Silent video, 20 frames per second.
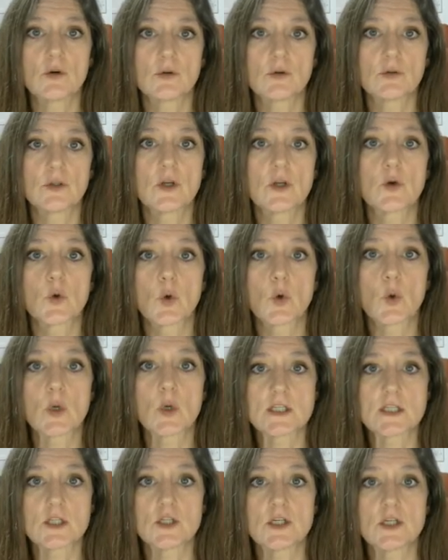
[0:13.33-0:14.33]
on
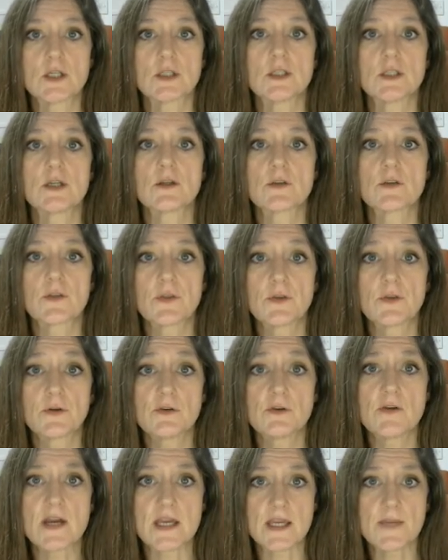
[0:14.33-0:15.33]
question
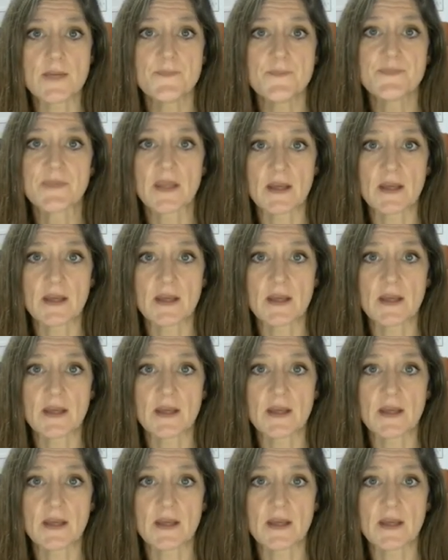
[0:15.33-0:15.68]
3.